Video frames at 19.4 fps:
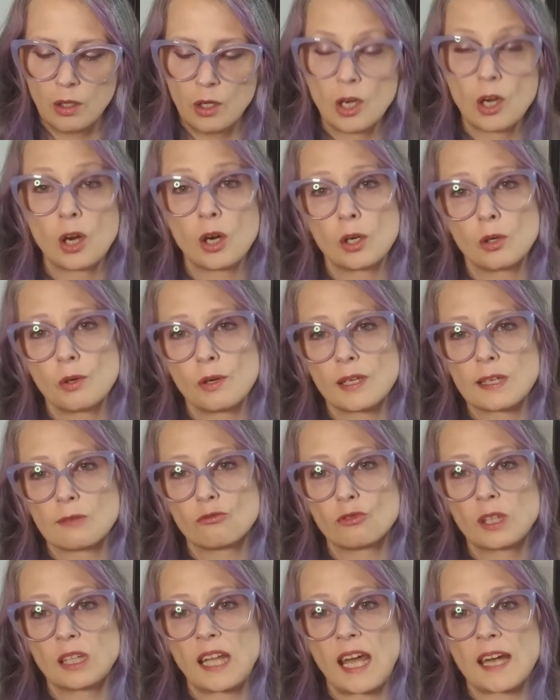or
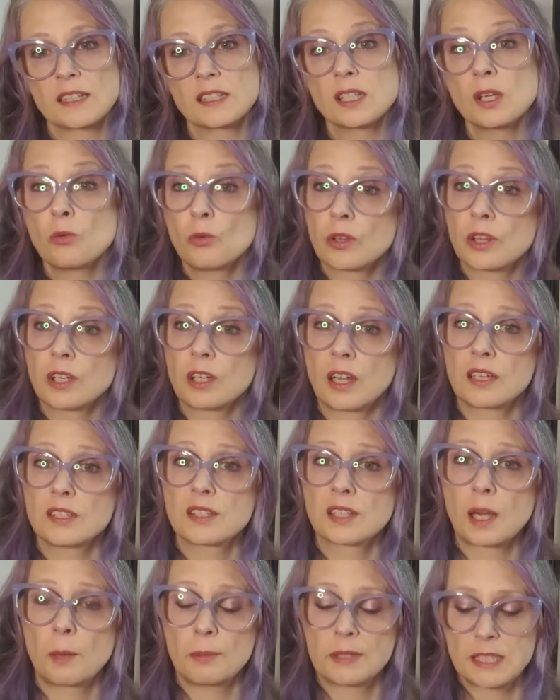relaxing with a
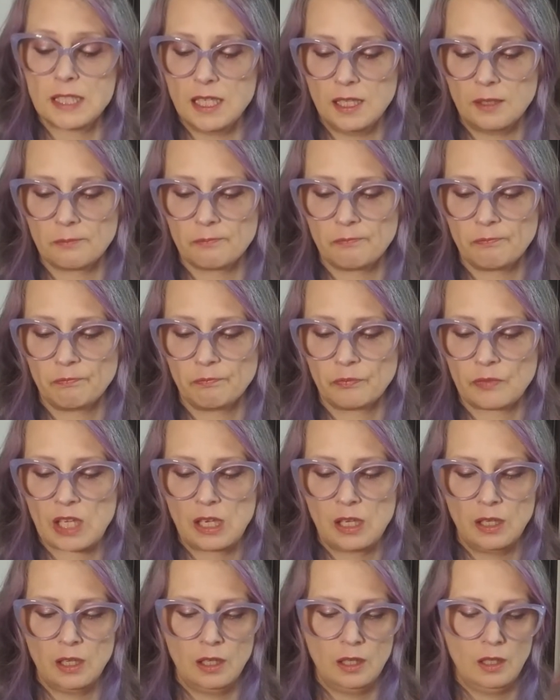nice cup of tea.
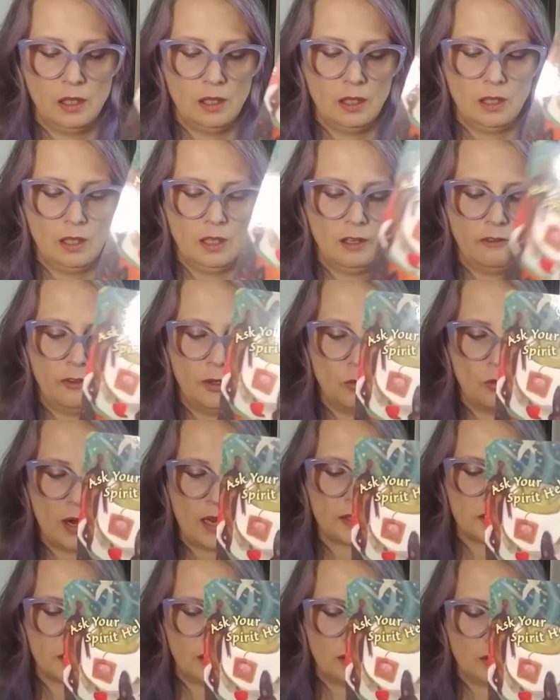If you
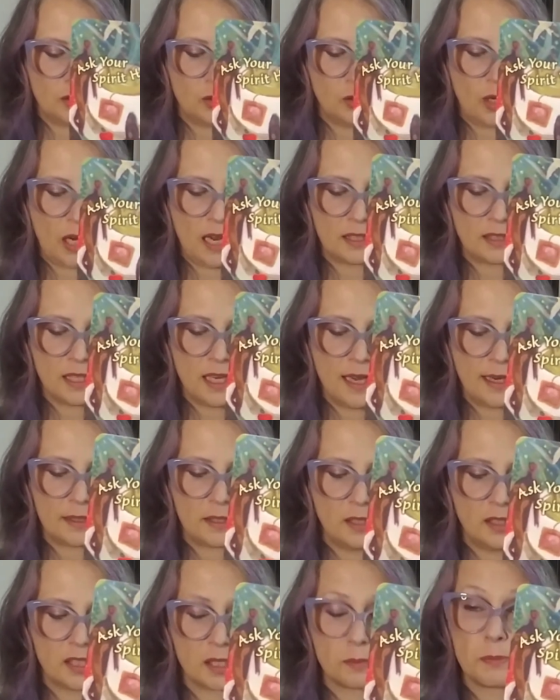want to contact
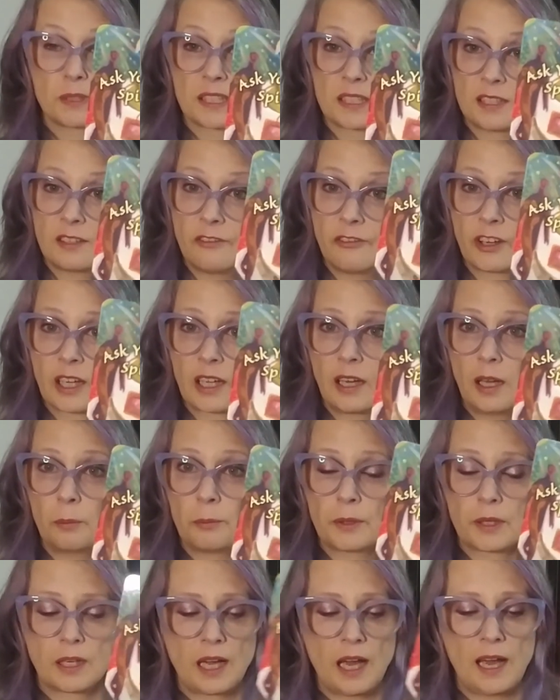a specific
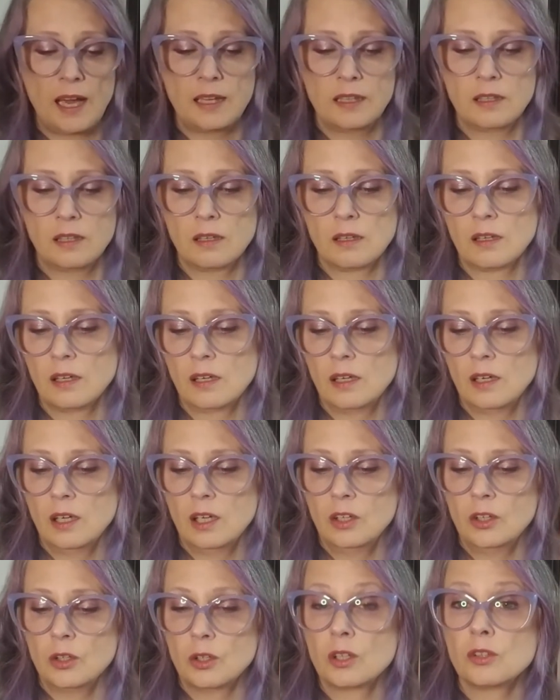helper guide,
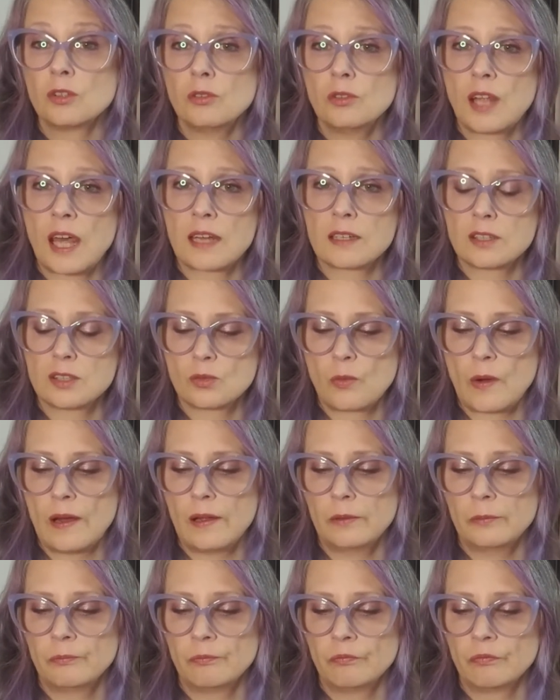you can do that as
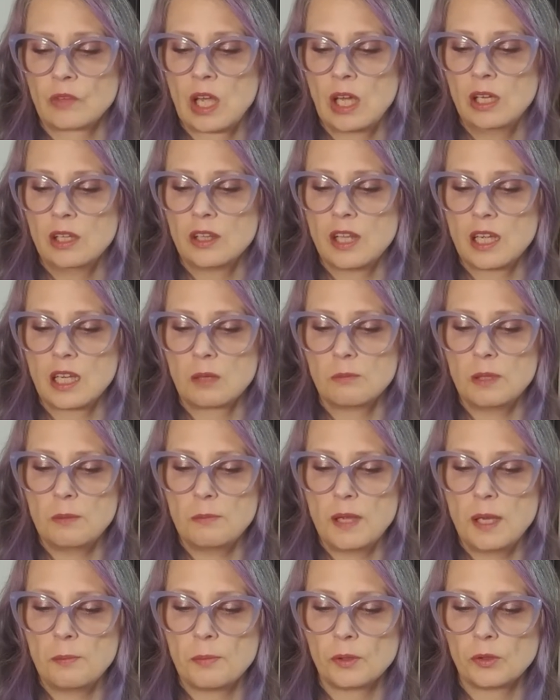well. They can be
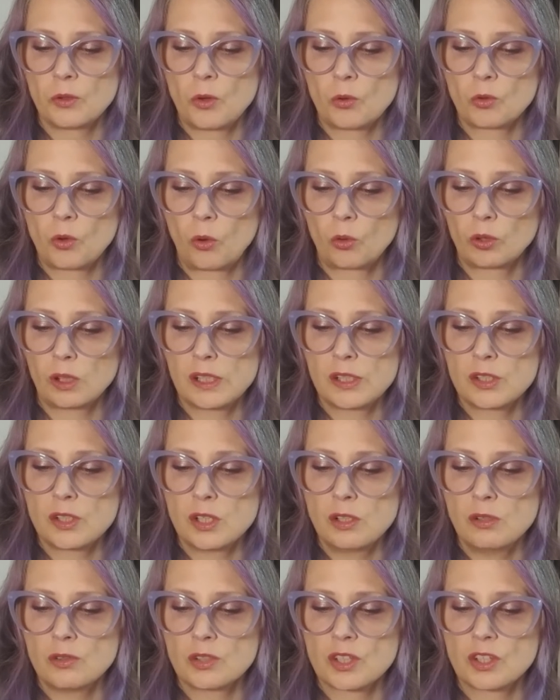people known only to
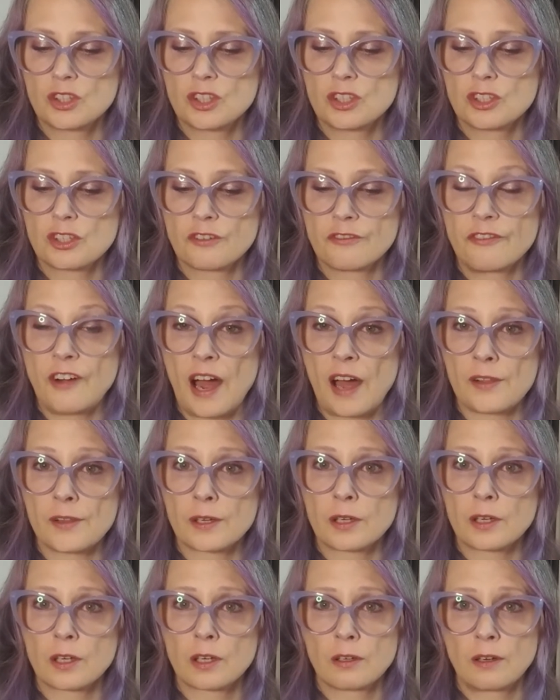you, such as your
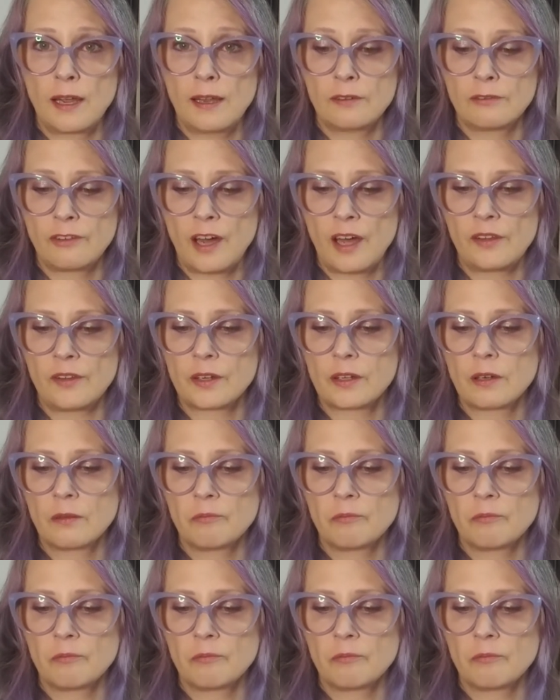father or grandfather,